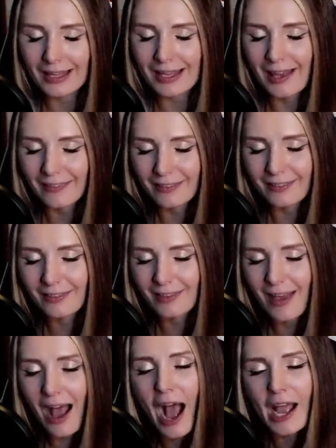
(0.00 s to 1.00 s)
Yes,
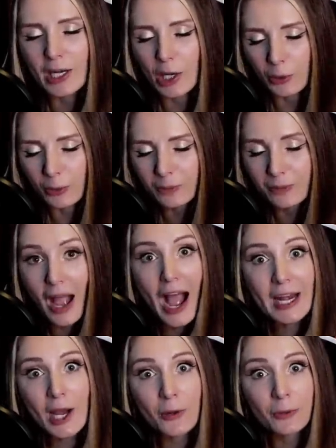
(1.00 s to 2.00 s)
I know.
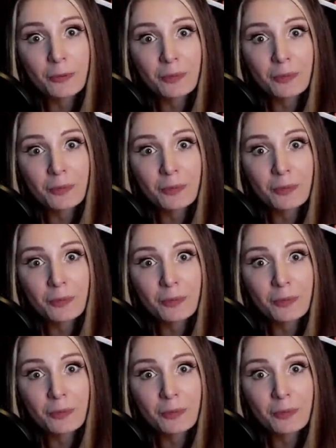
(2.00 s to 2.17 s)
I know.